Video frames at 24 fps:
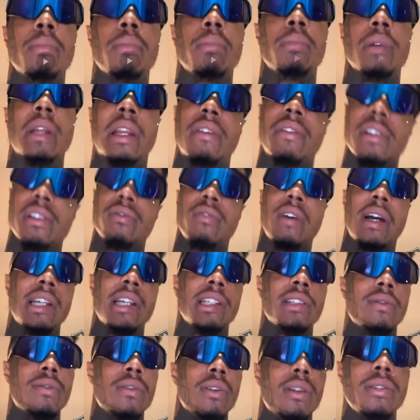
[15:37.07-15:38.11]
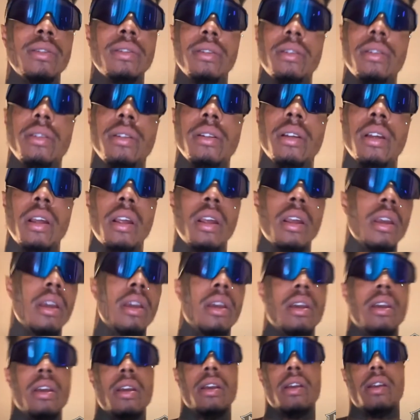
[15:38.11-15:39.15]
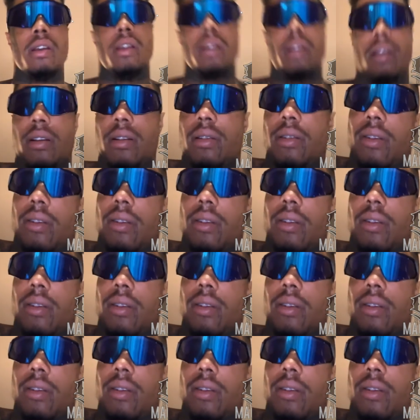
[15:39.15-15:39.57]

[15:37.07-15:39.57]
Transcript: If it's vice versa, this coochie too good.